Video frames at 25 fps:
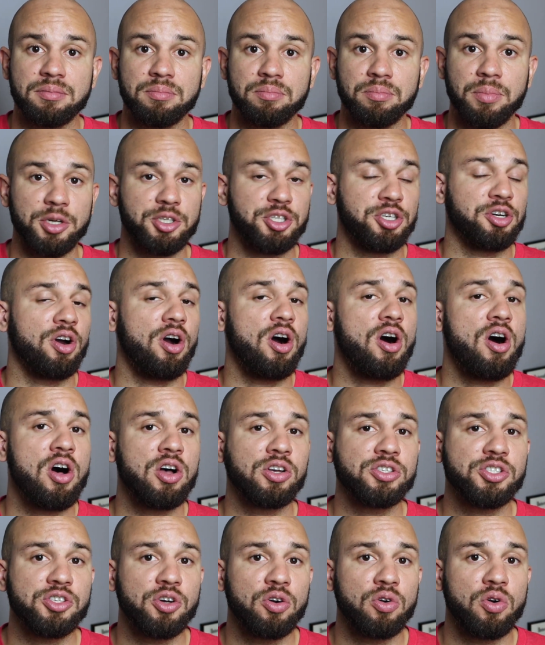but you're
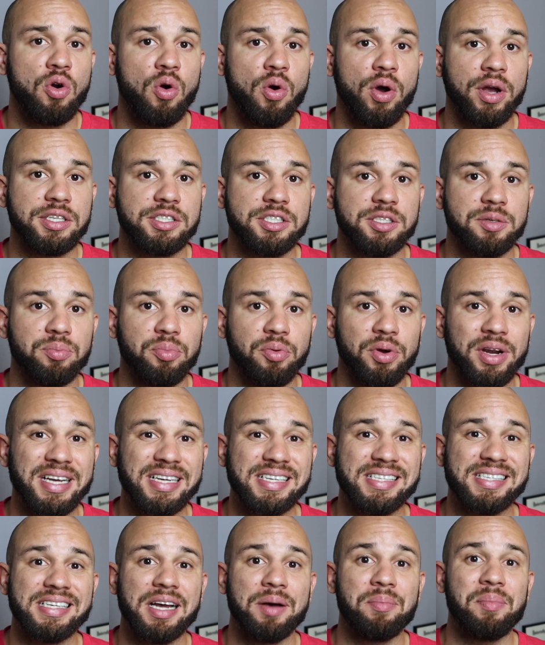also going to bring
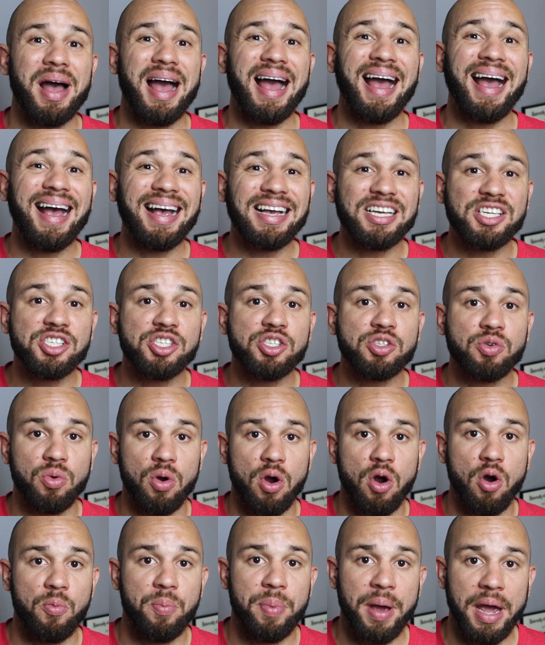some
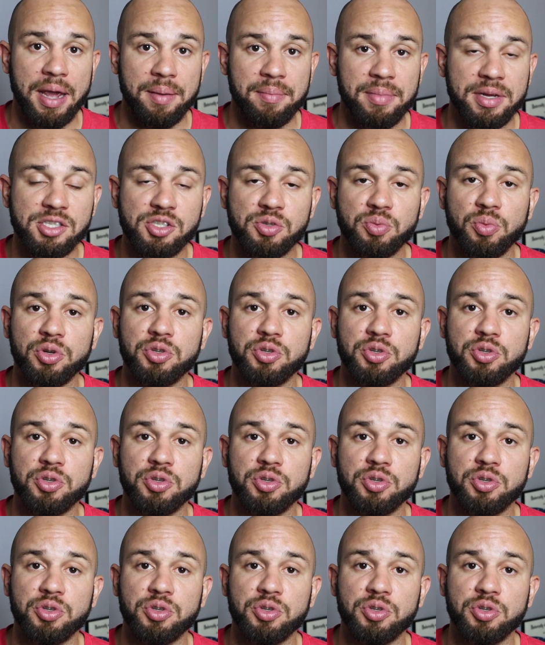escrow payments,